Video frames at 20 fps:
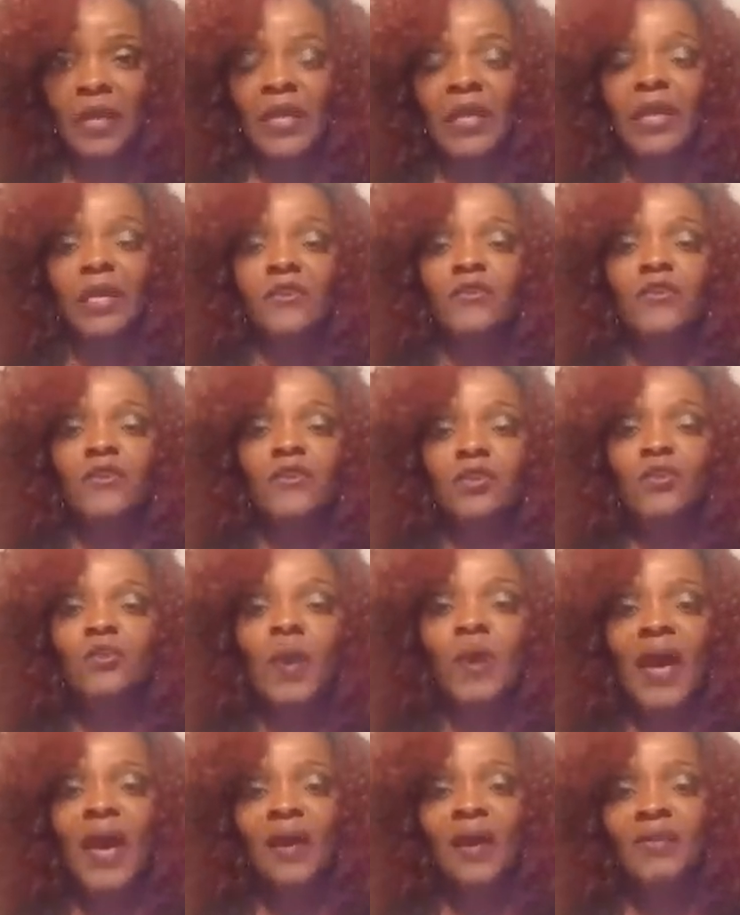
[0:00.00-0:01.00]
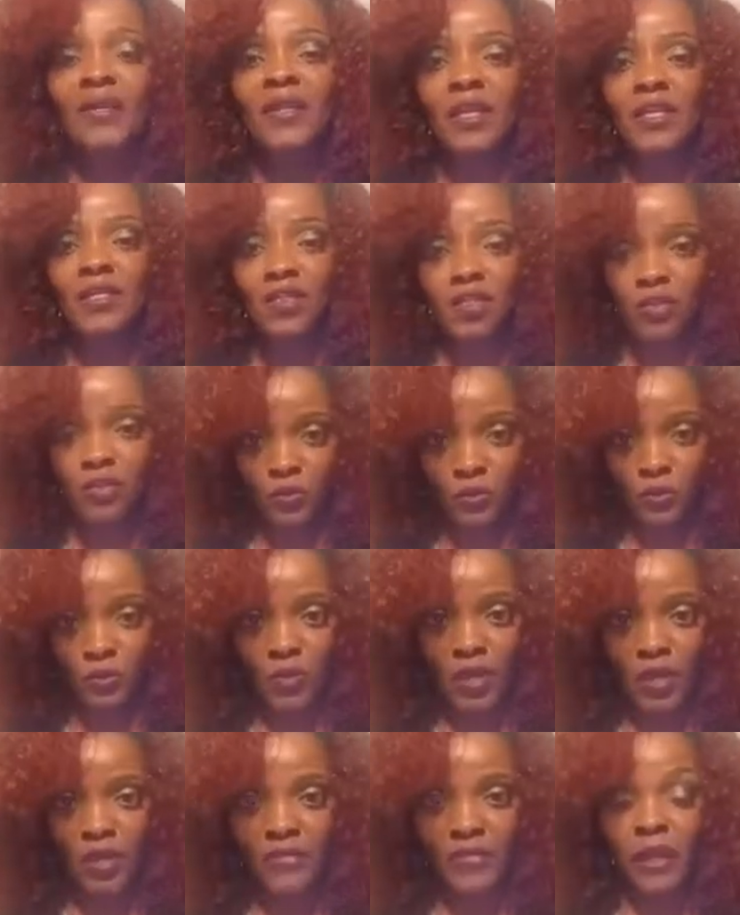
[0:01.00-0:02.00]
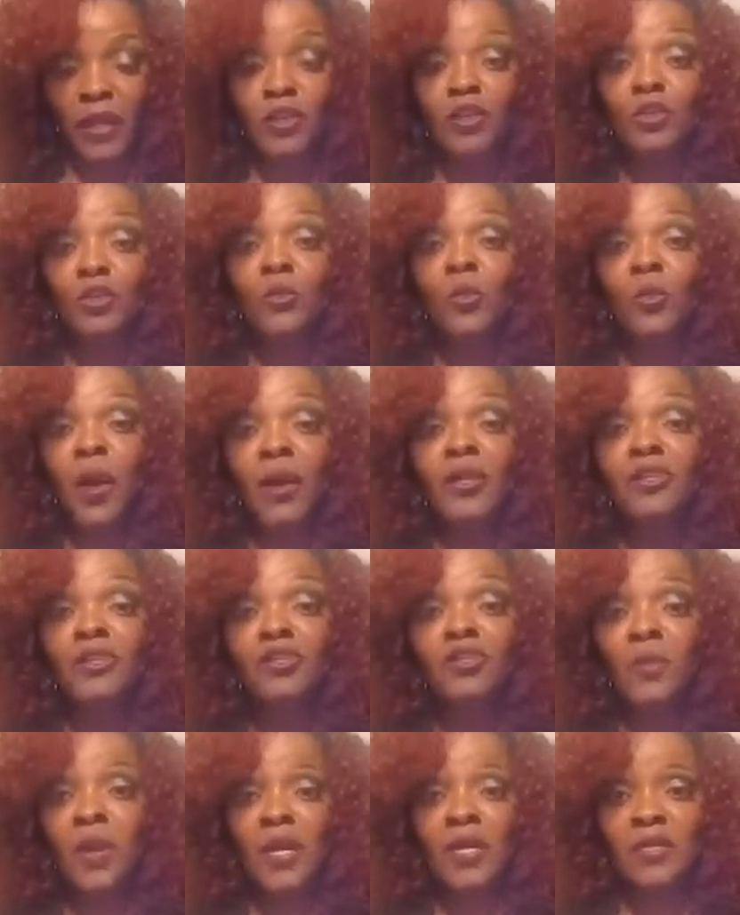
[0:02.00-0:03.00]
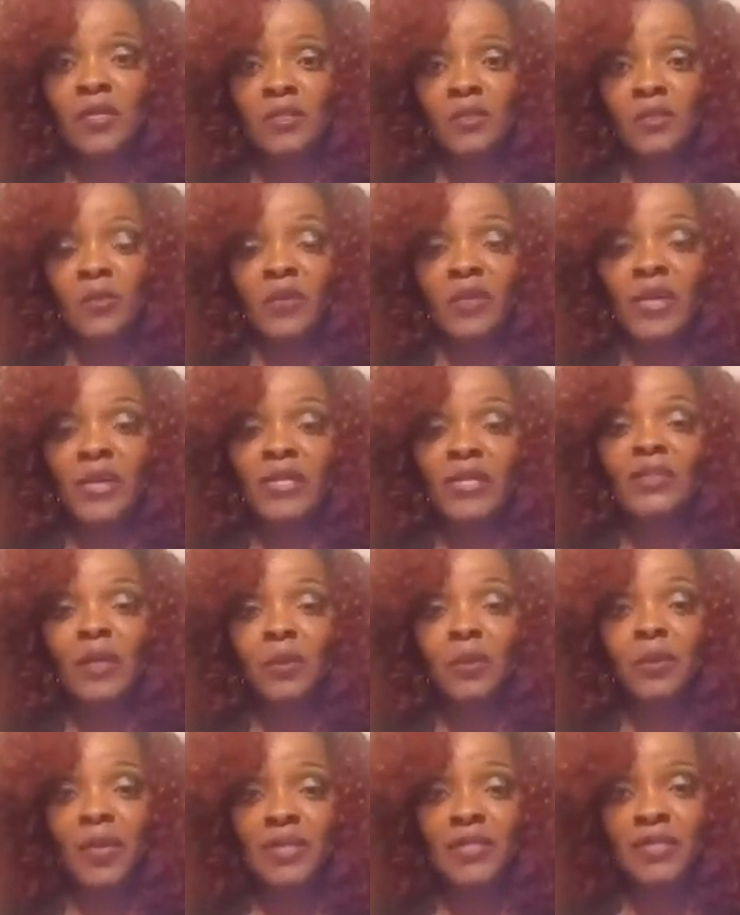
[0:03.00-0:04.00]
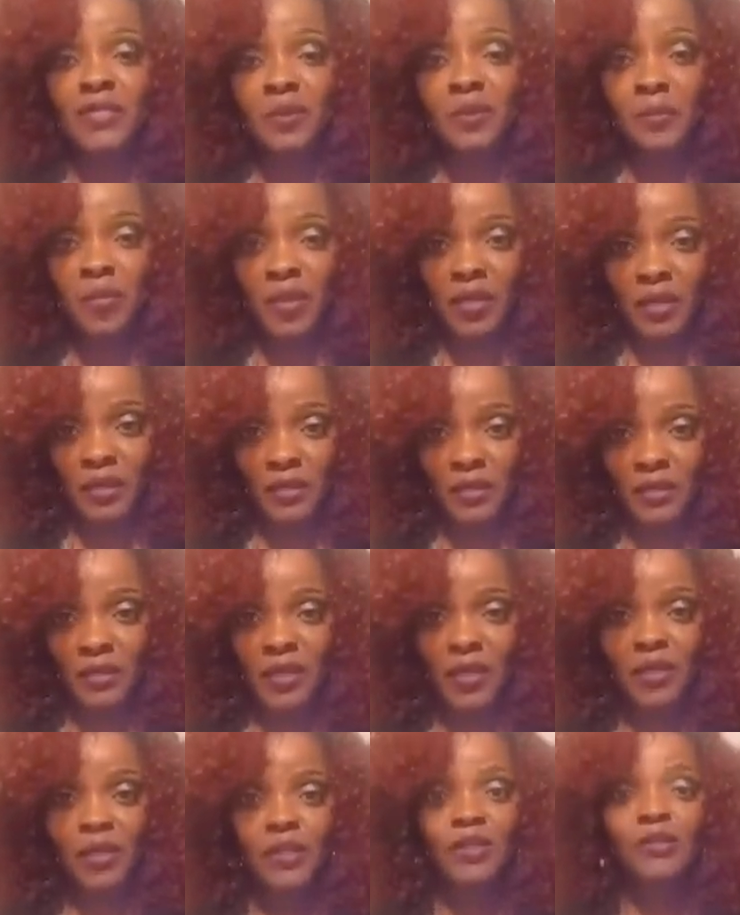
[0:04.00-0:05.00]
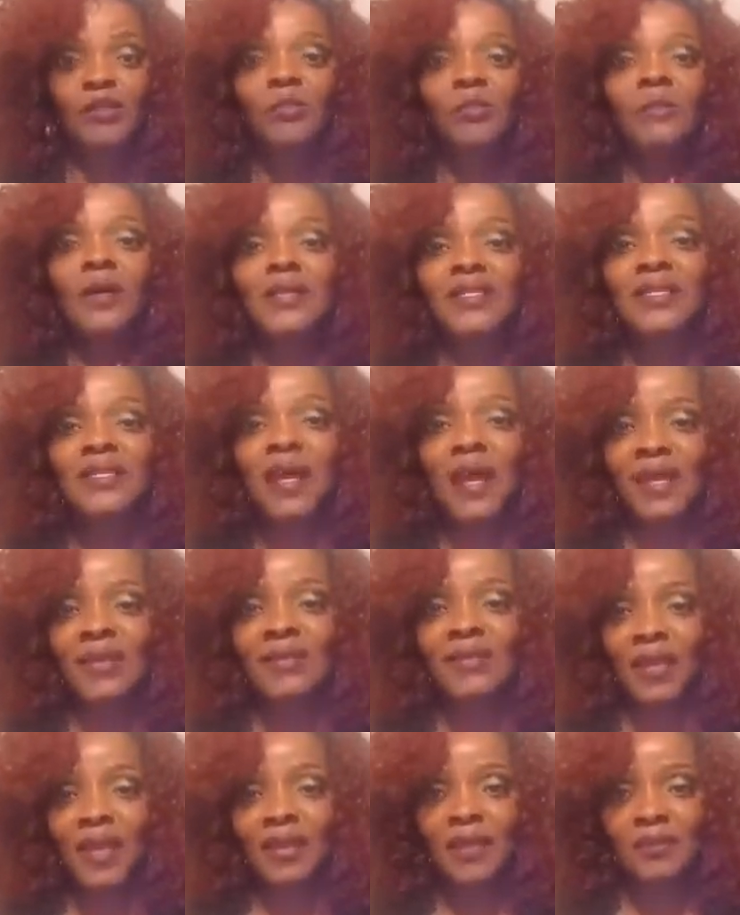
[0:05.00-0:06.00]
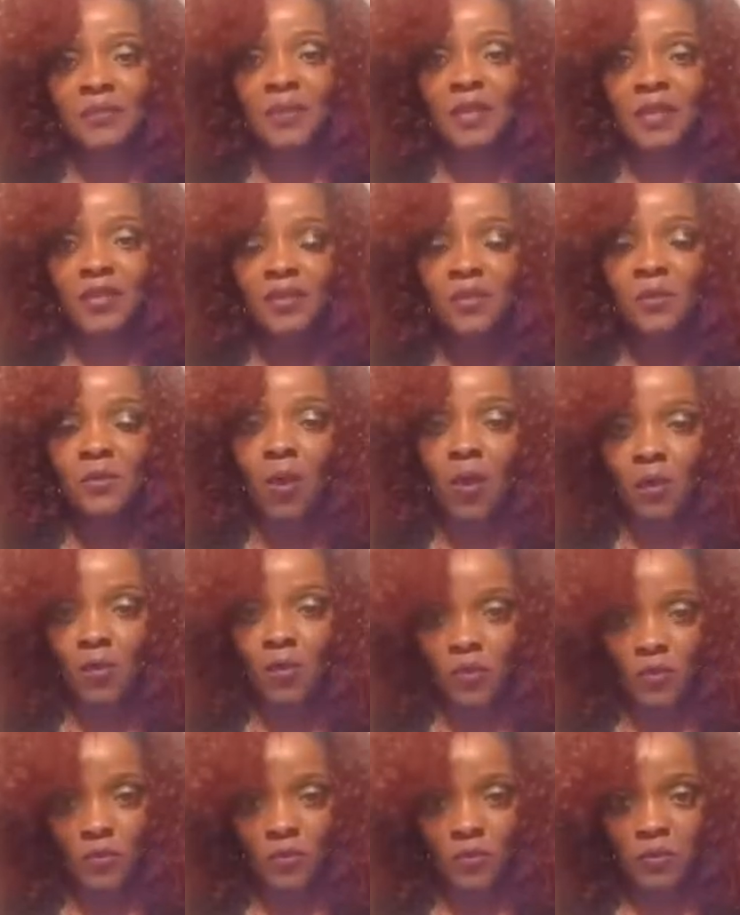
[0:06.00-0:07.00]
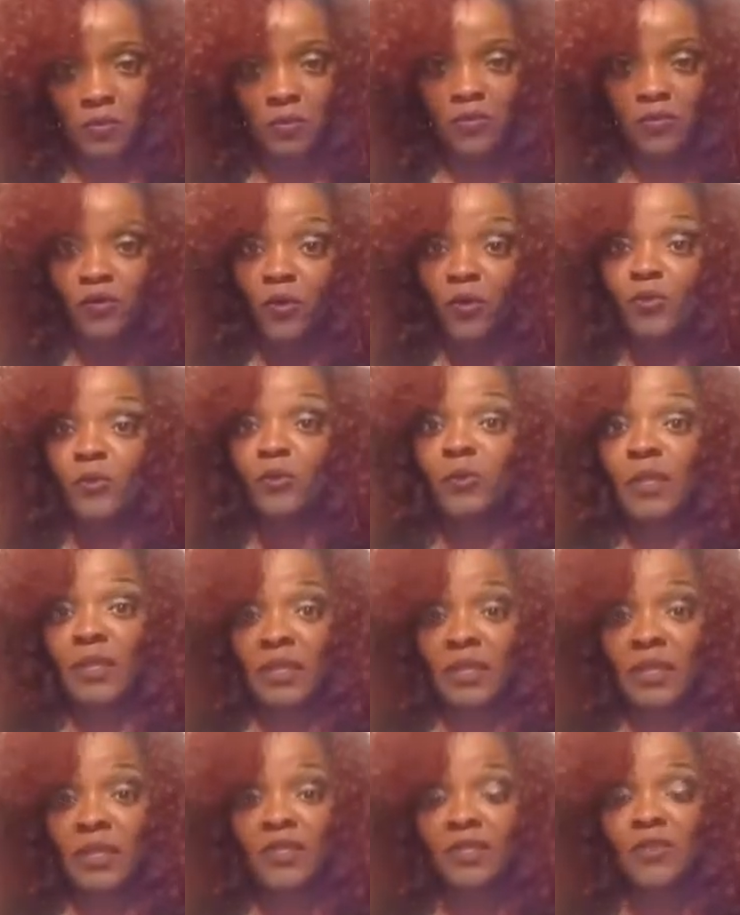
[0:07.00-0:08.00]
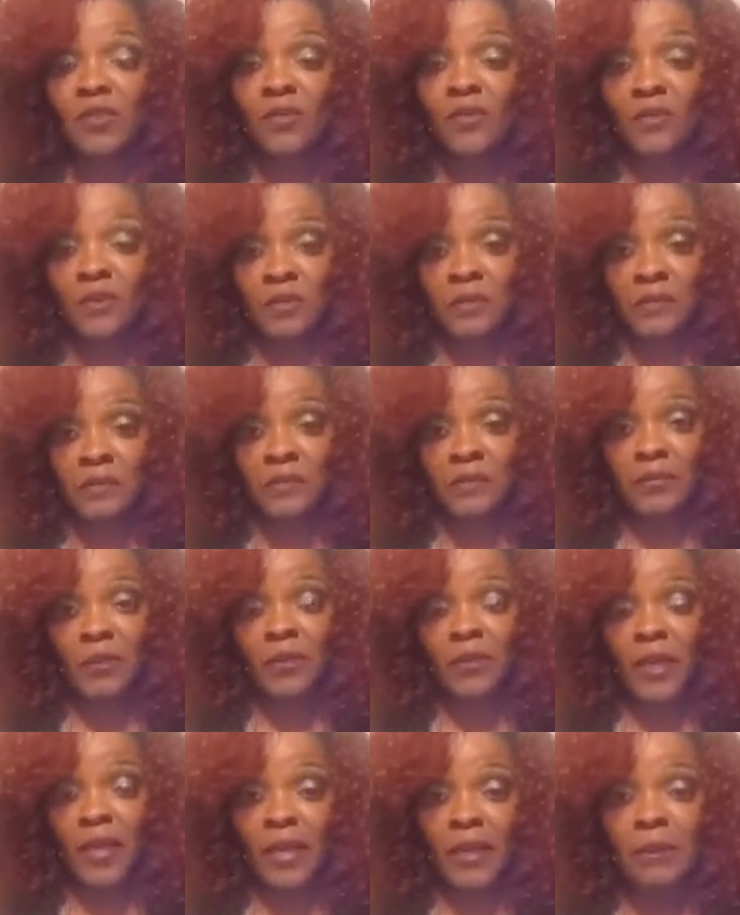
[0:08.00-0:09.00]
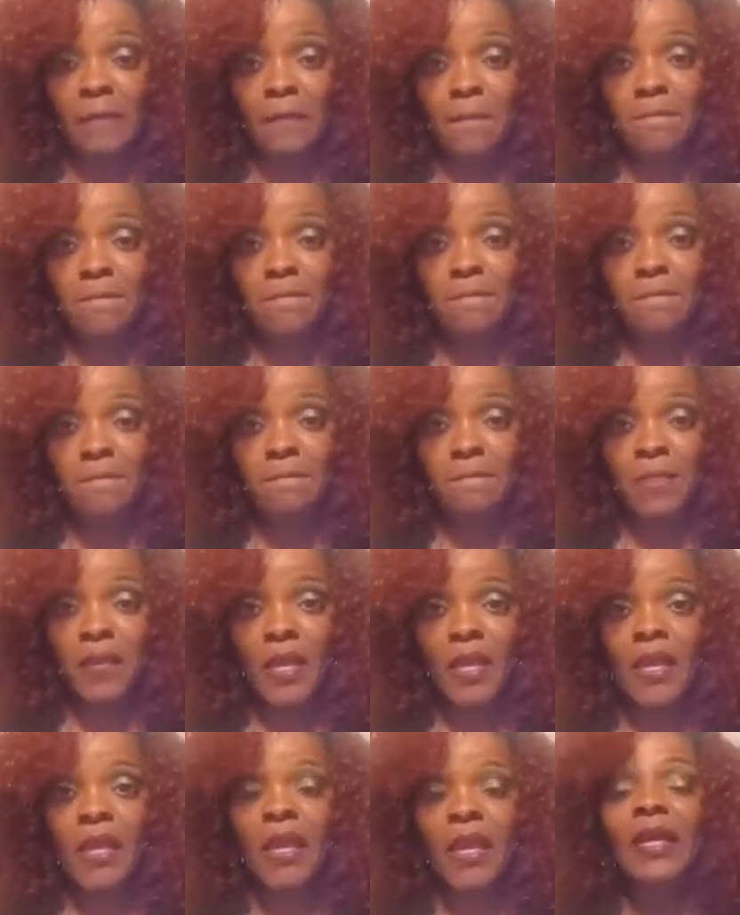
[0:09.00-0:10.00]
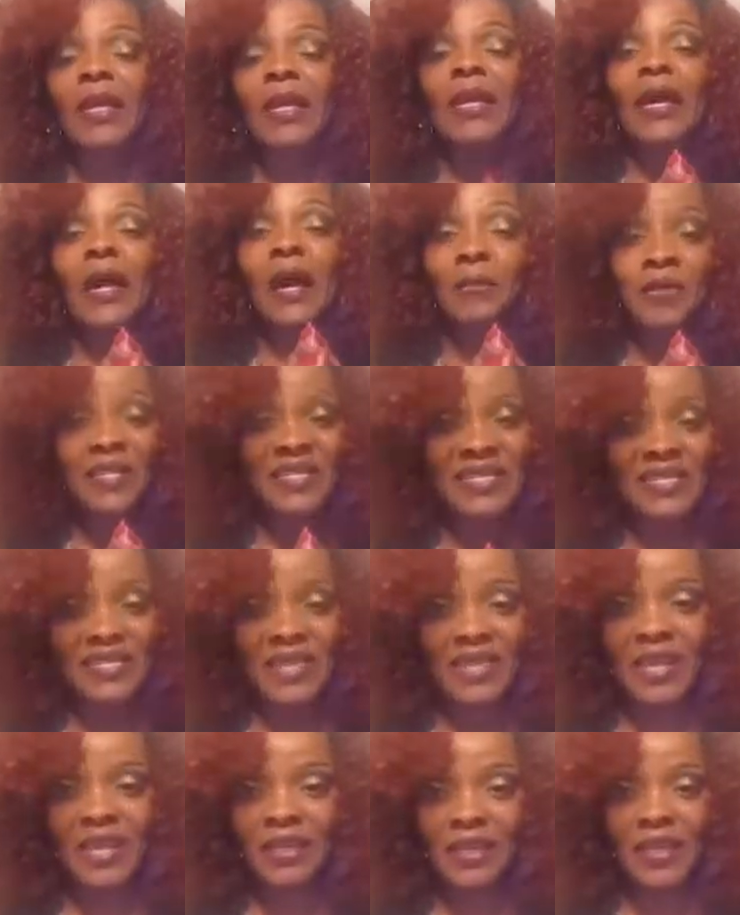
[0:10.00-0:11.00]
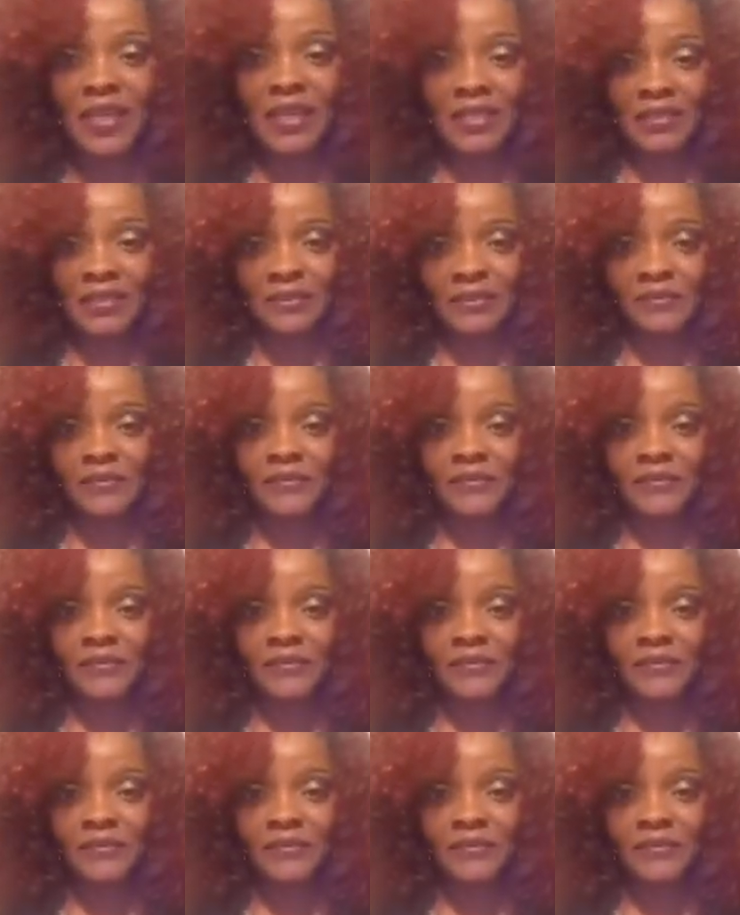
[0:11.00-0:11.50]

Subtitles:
If you have an issue that you want addressed with NAACP, you must contact me tomorrow before the weekend is over. Okay? I'm going to say it again.